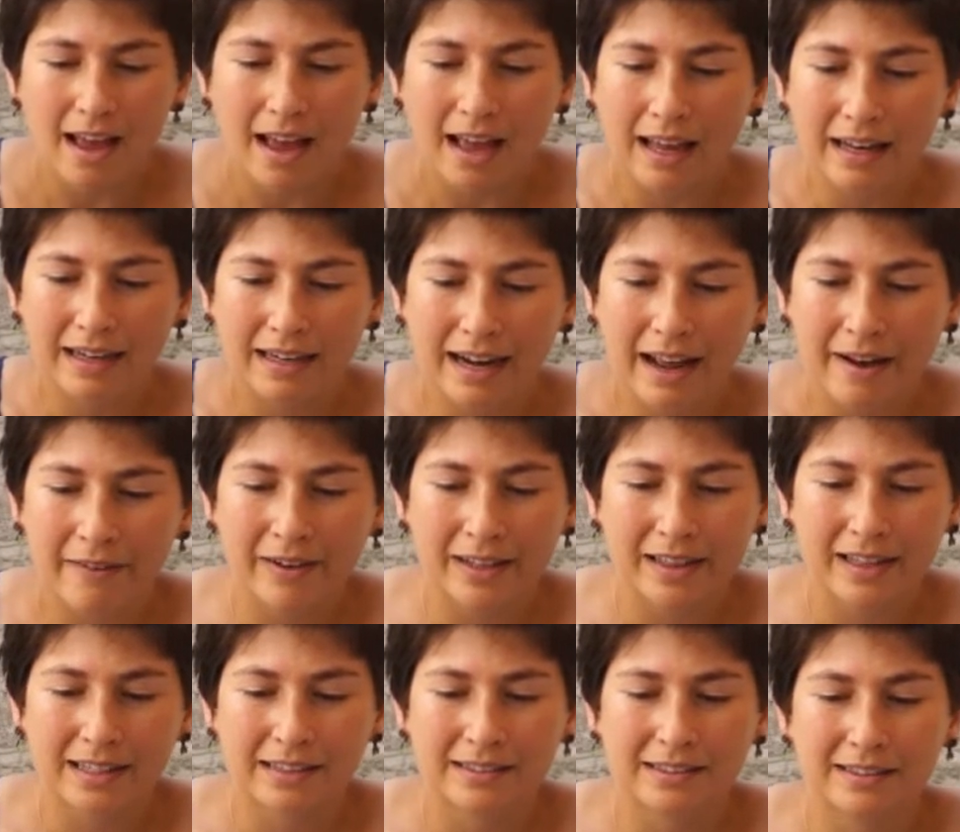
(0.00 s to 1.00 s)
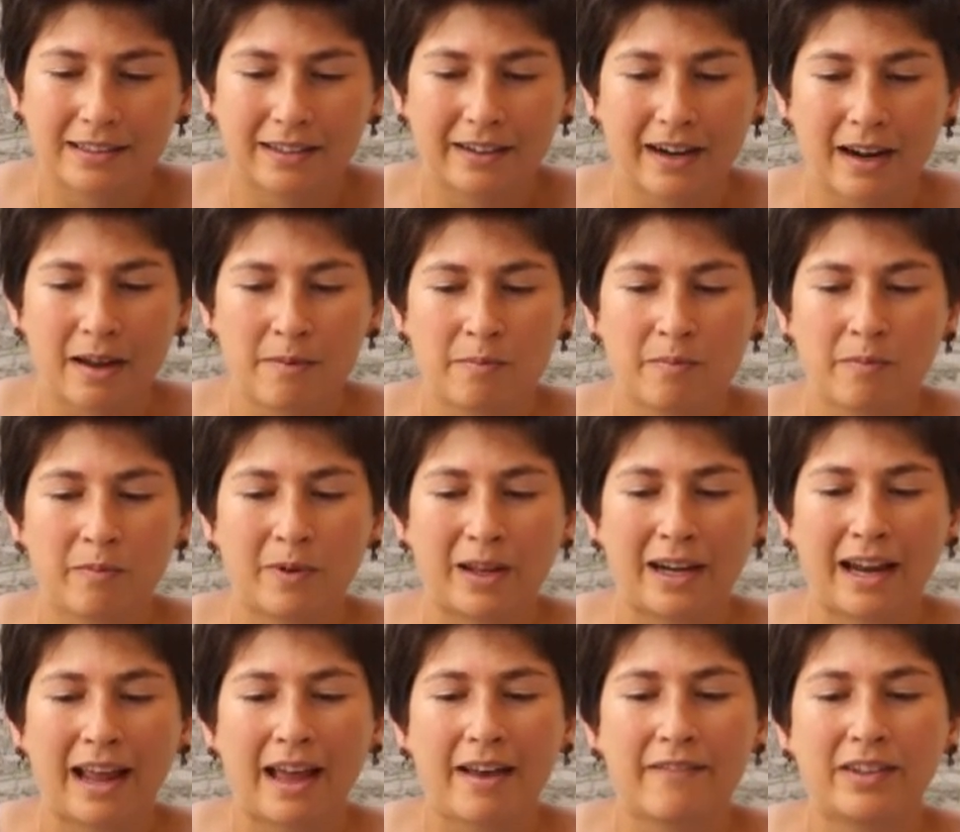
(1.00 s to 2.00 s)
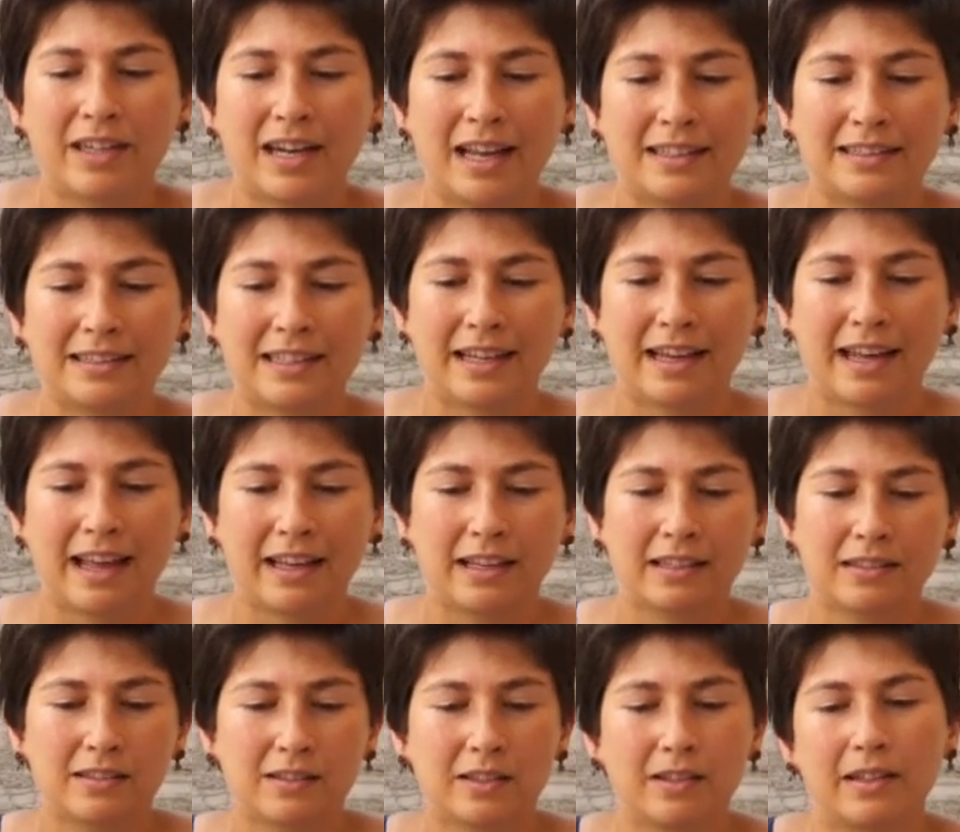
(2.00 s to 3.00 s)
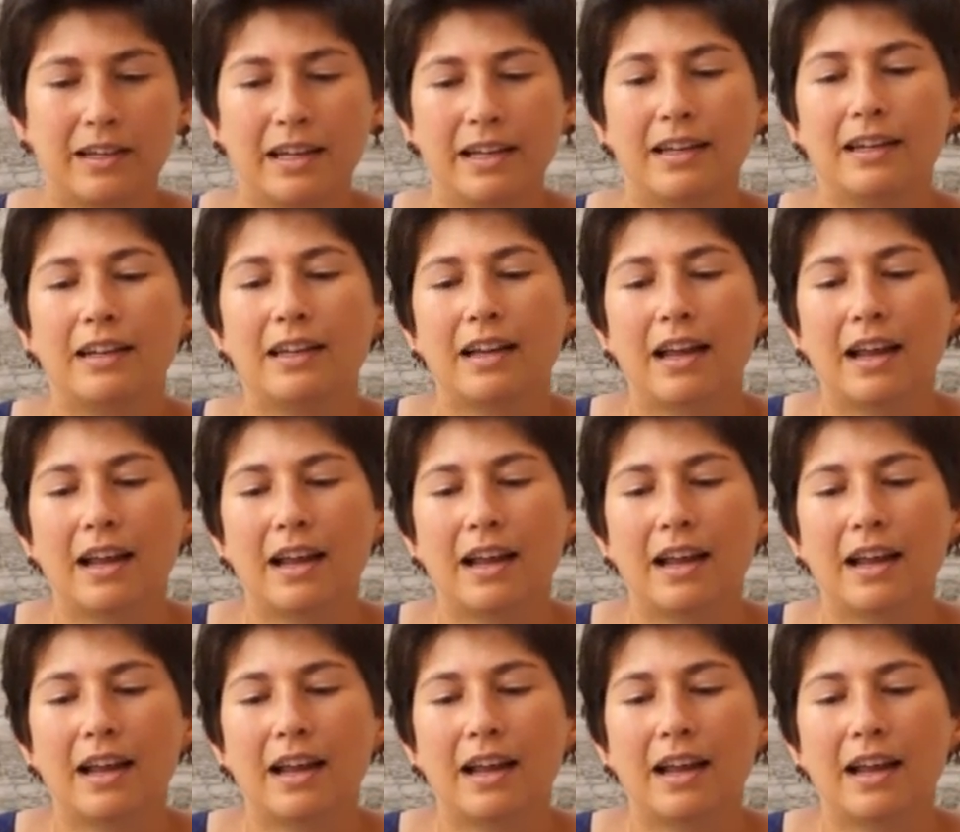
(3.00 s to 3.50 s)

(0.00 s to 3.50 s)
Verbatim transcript: and now with Instagram, when I have an idea, I can turn it,